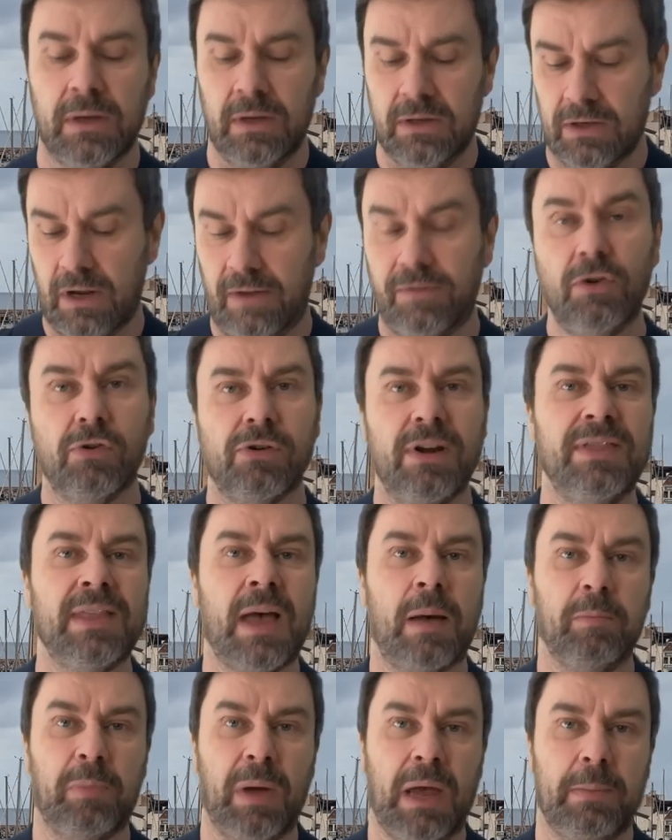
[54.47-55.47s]
So if you're in
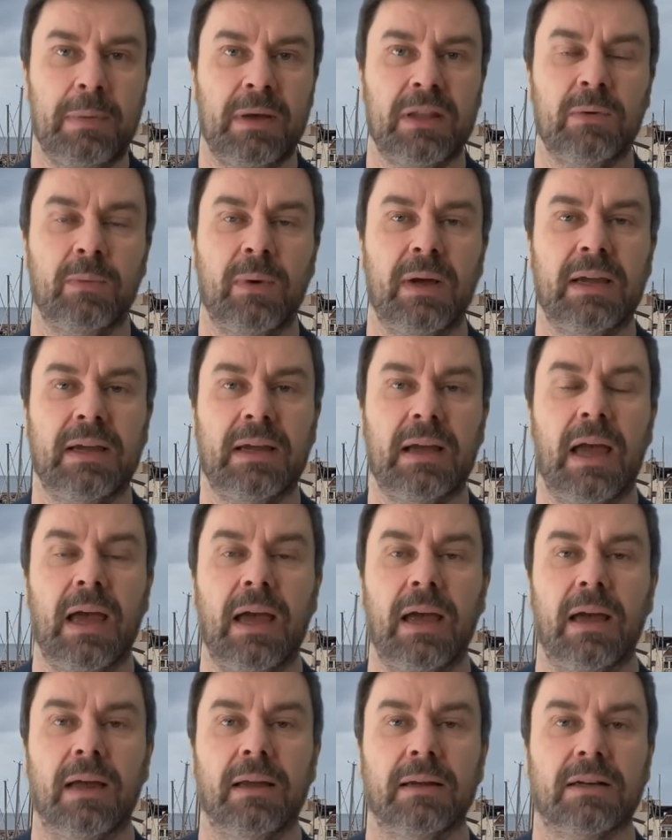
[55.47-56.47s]
that bay, by the way,
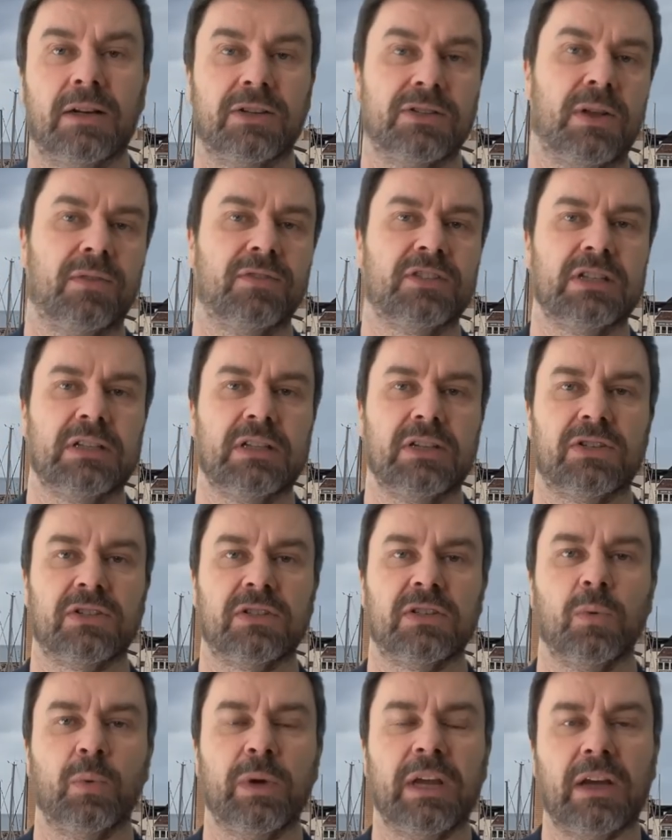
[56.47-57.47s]
because obviously this
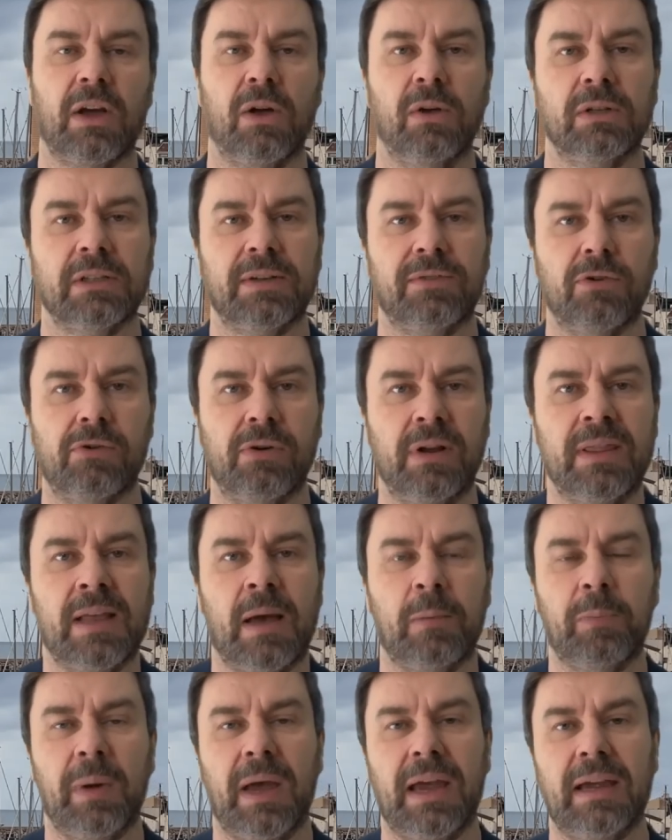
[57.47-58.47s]
is a week old, if you're in
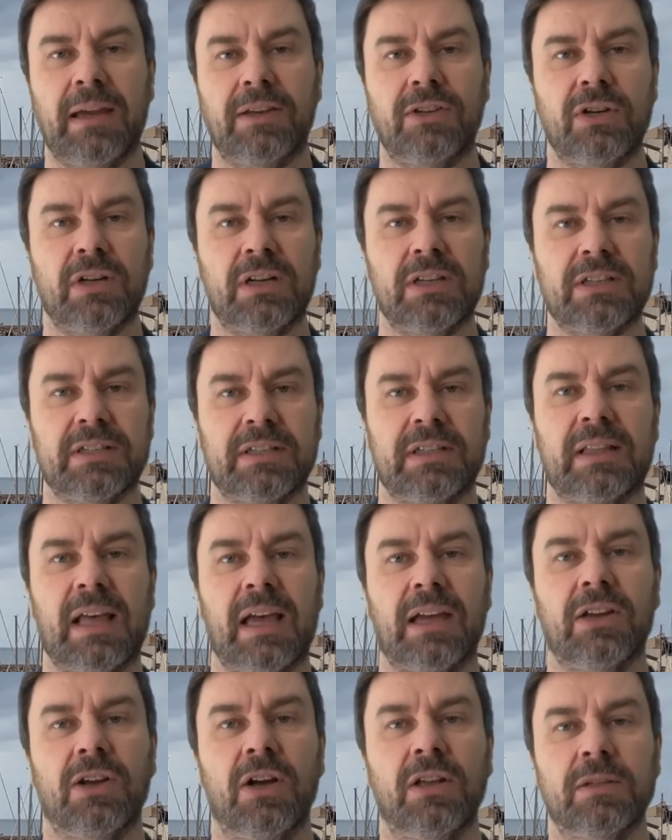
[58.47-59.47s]
that bay and you can see
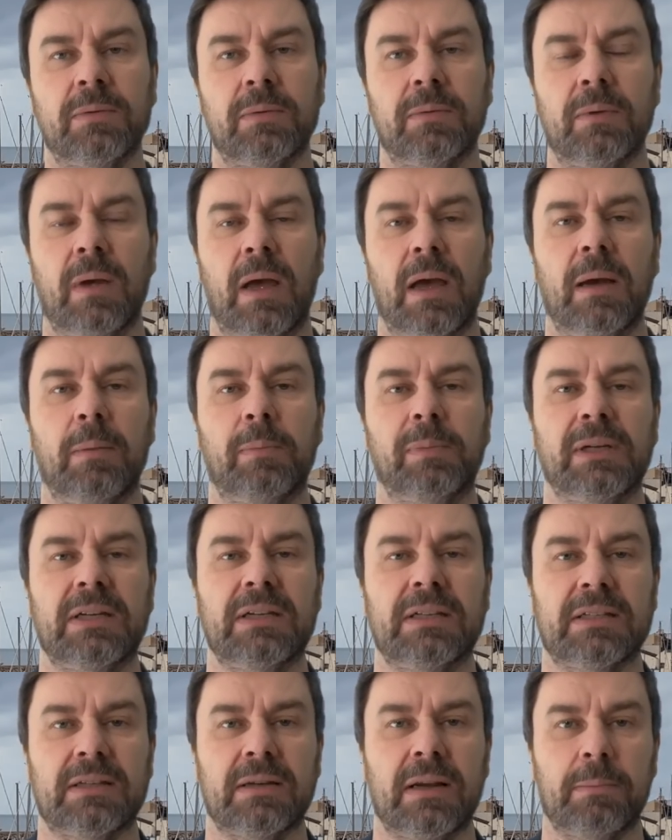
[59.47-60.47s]
that yacht,
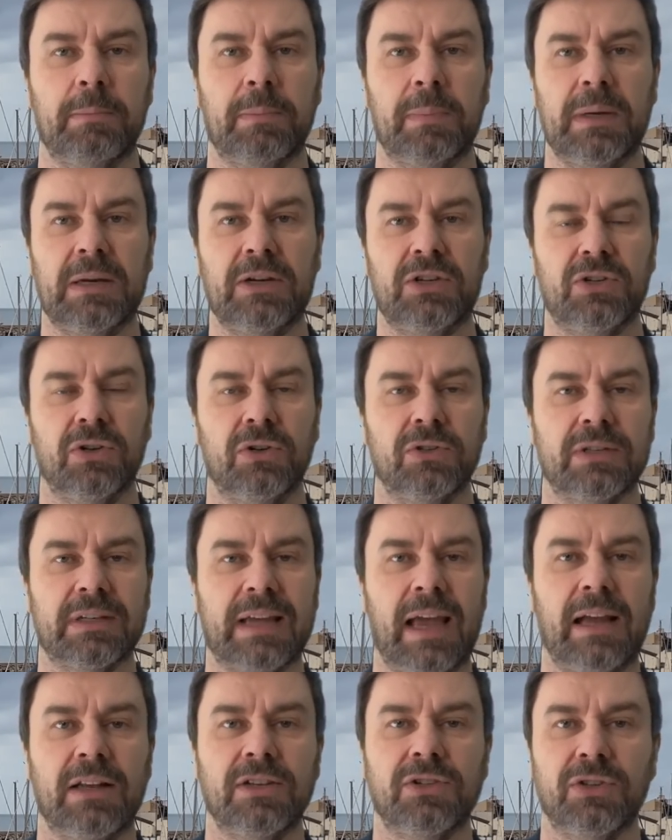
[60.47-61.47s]
please be sure to
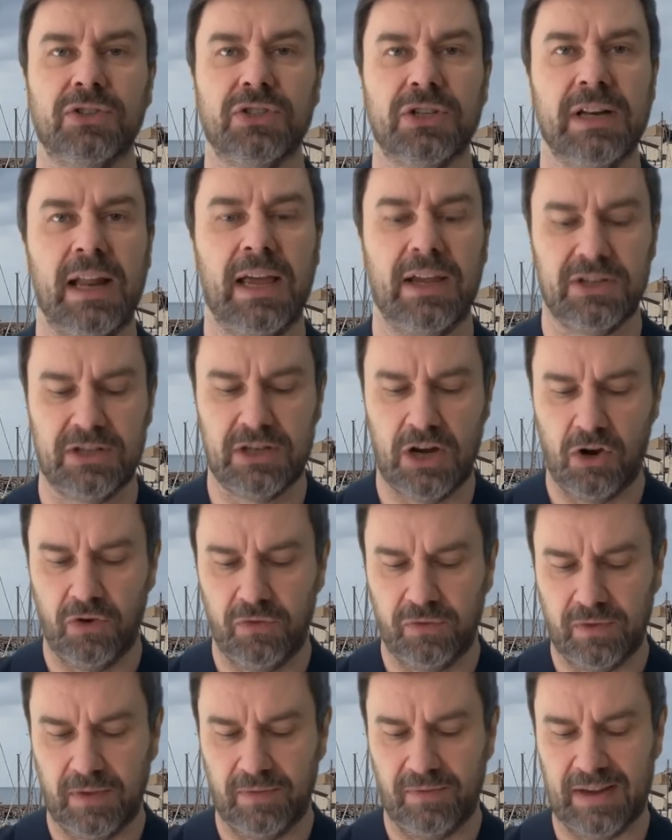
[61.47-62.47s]
get in touch and let us know
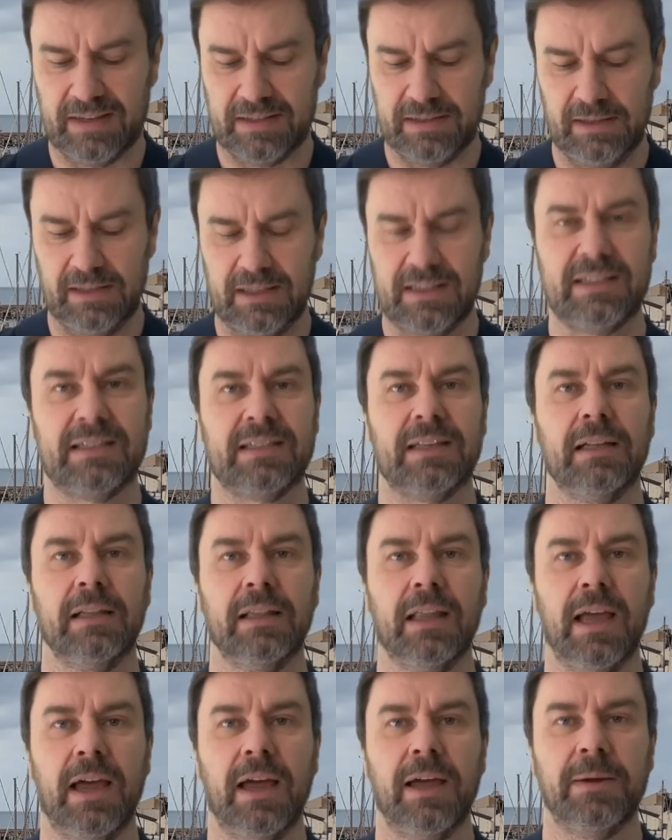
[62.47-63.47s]
if the vessel is still
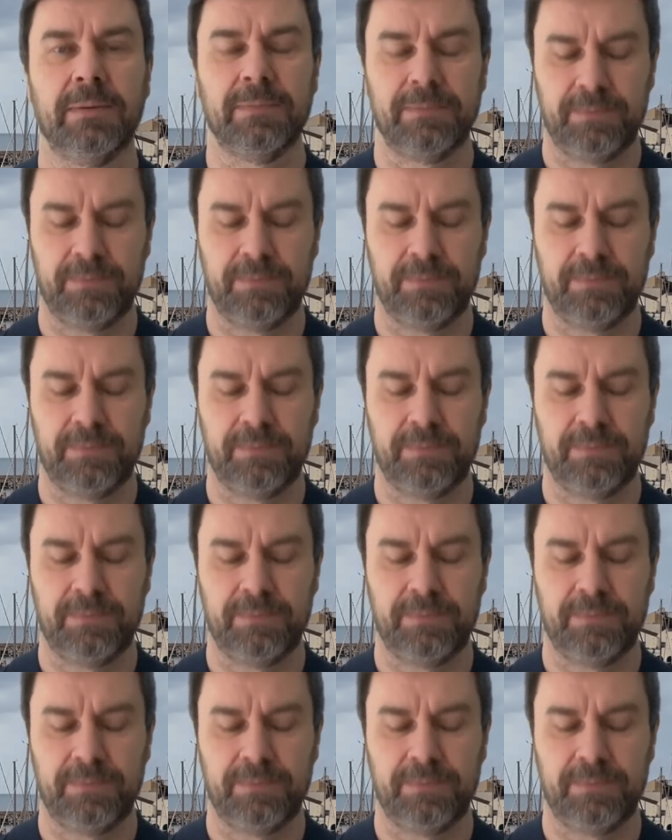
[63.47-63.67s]
there.